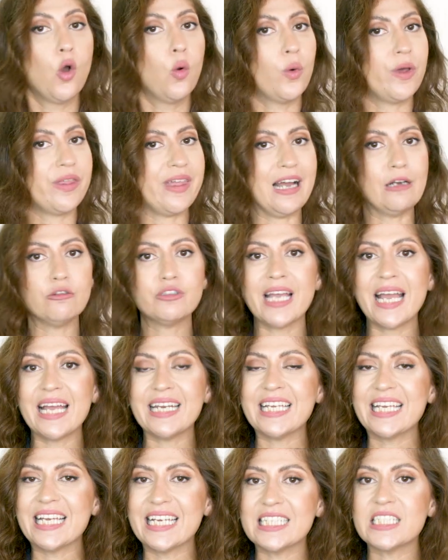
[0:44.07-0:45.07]
without
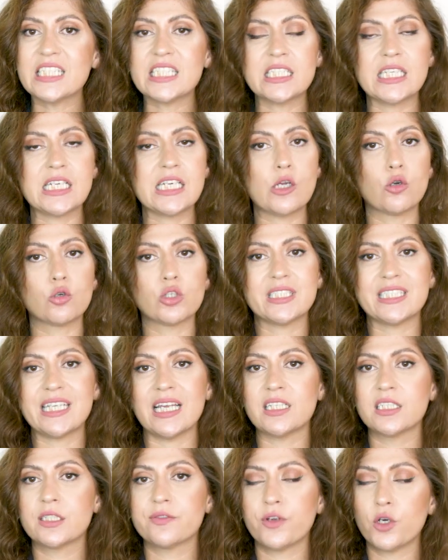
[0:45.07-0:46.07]
any history or
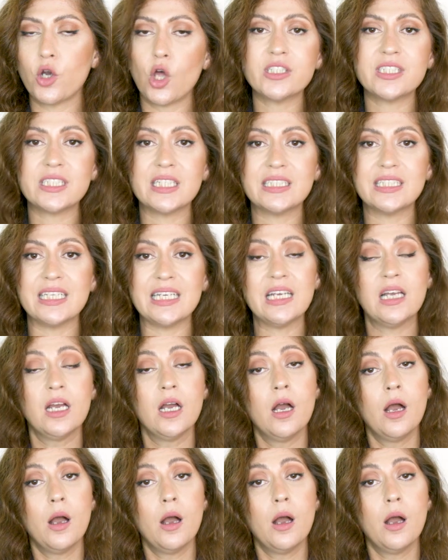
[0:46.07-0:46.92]
sales velocity,